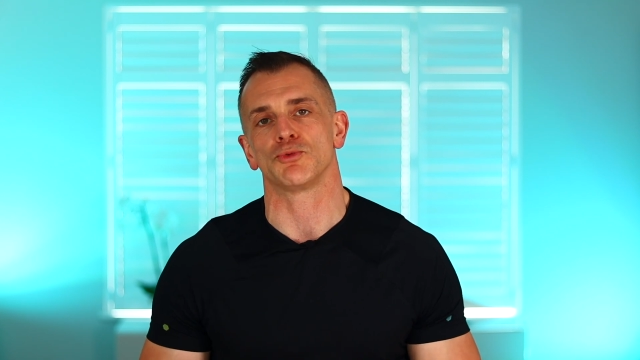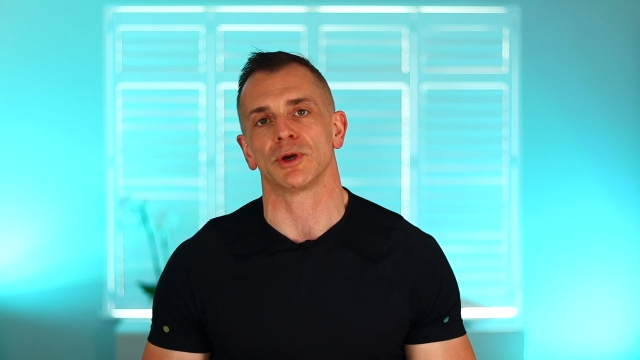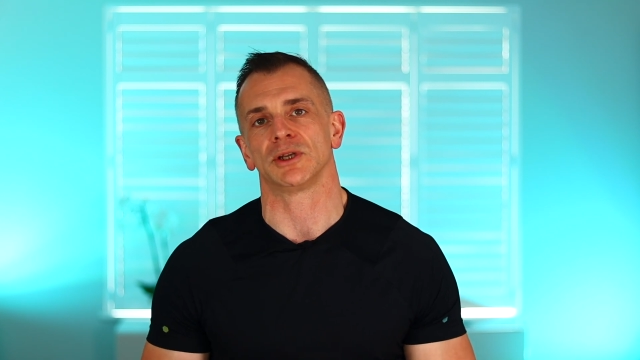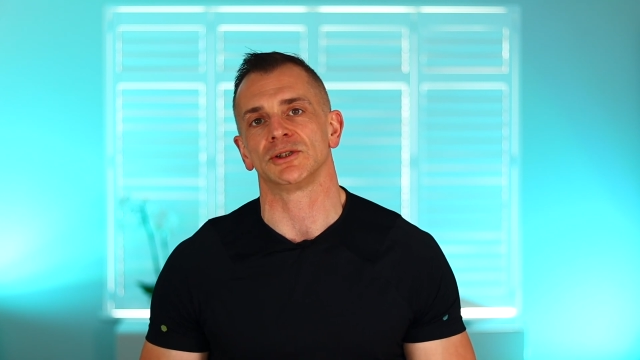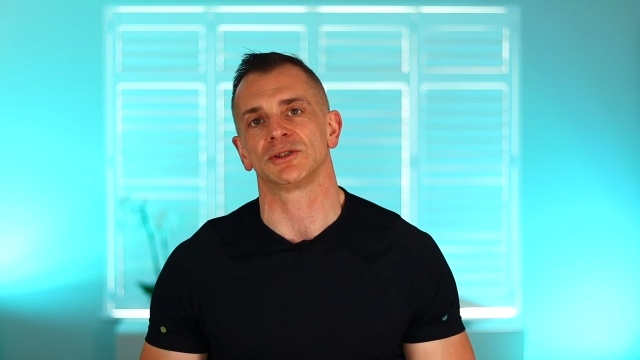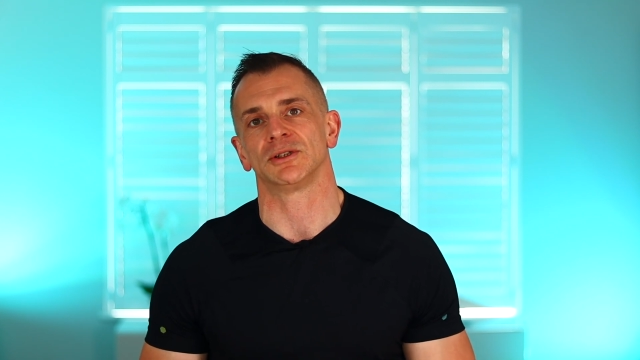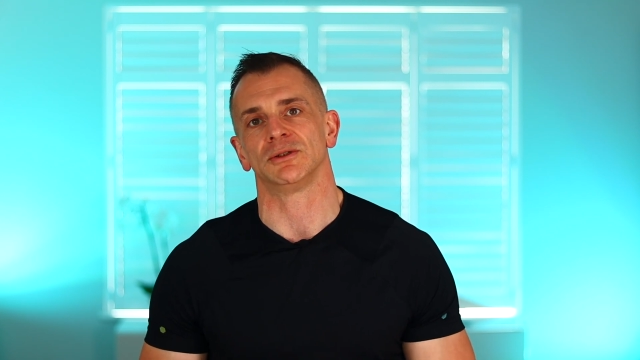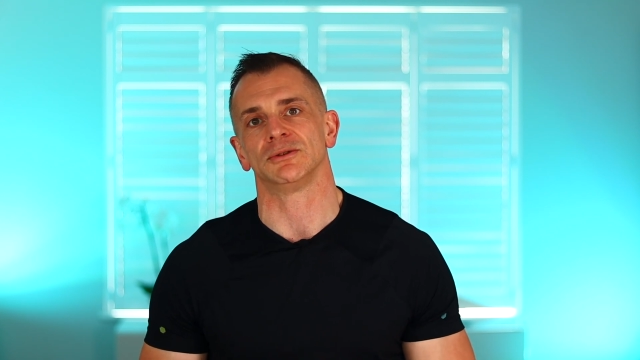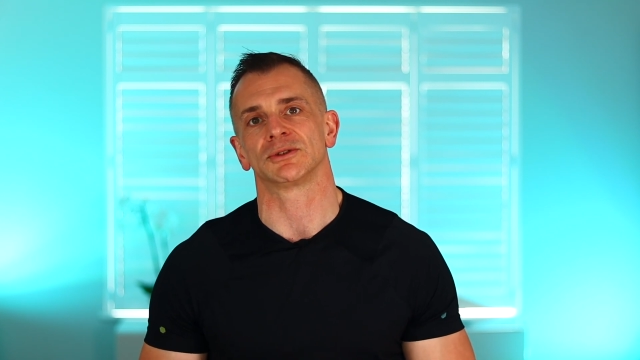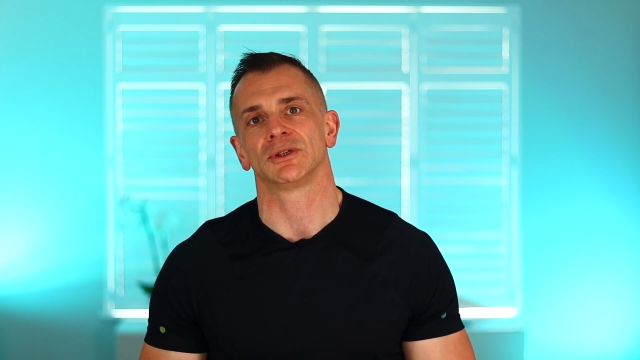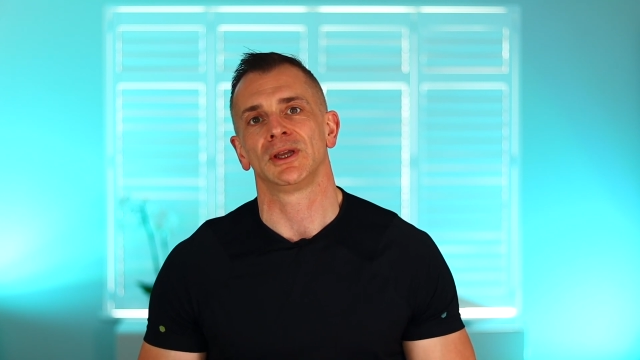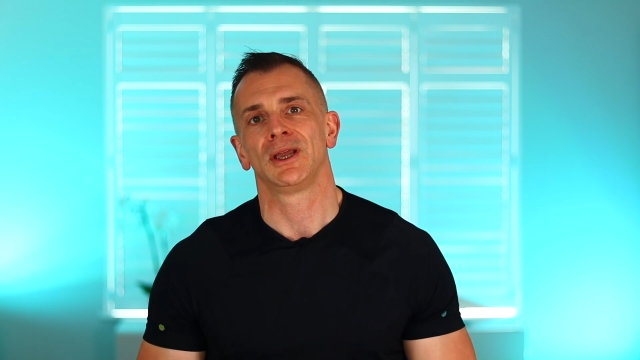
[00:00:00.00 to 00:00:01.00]
running
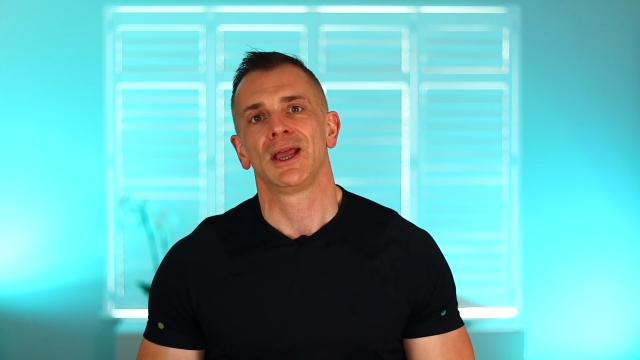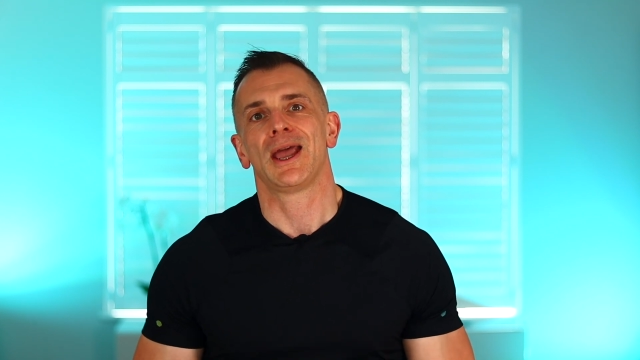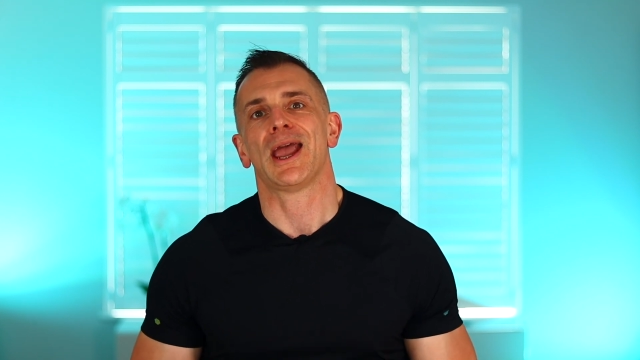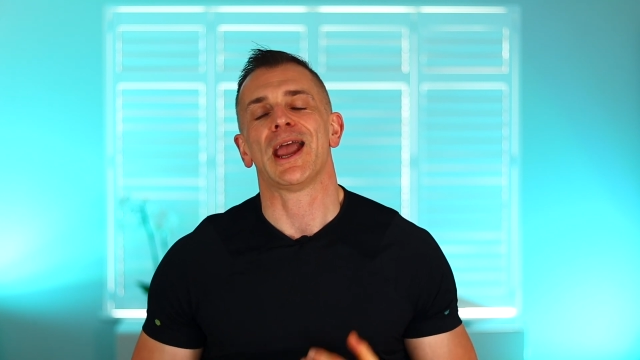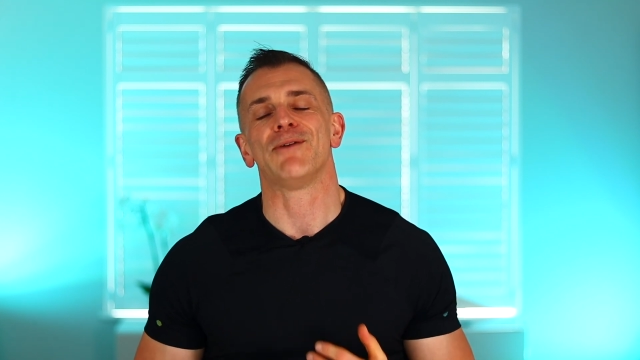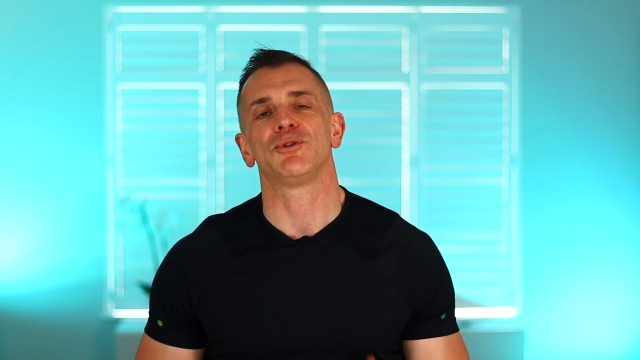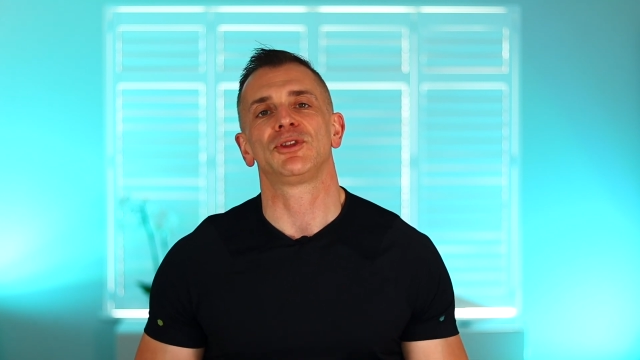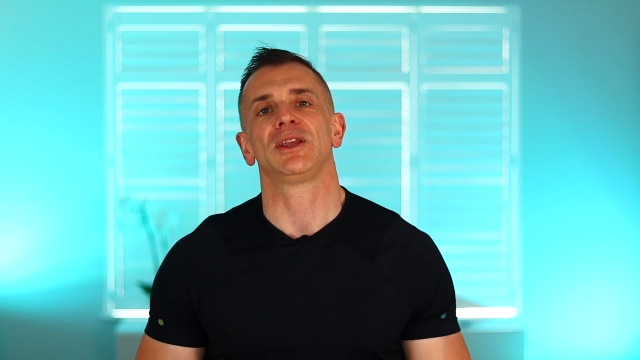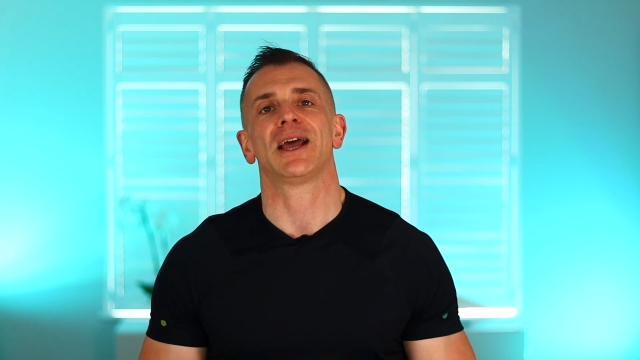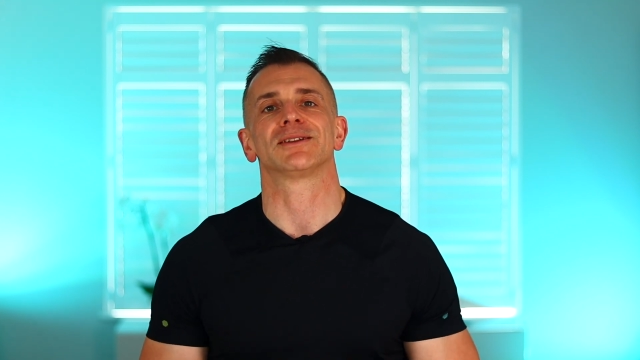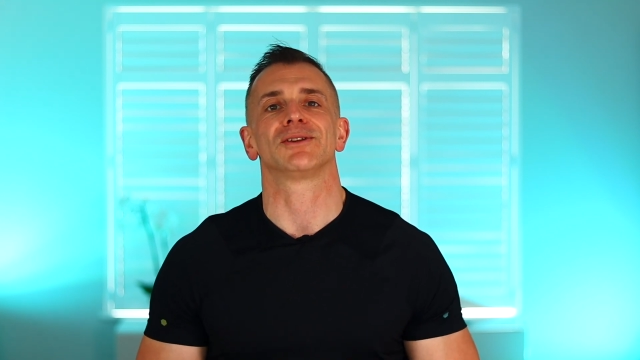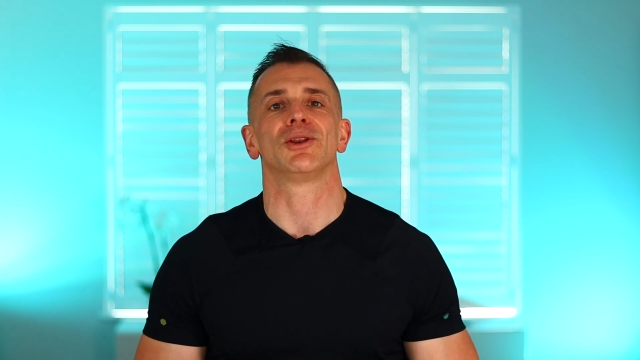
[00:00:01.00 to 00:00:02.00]
shoes. Everything has a